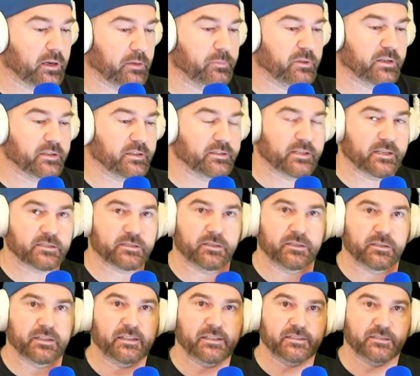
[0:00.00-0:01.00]
because that's the
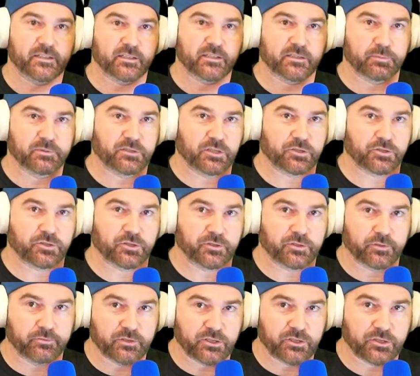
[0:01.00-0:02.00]
easiest position to
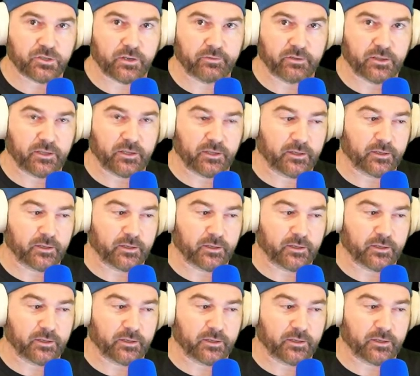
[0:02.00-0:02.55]
reach everything in.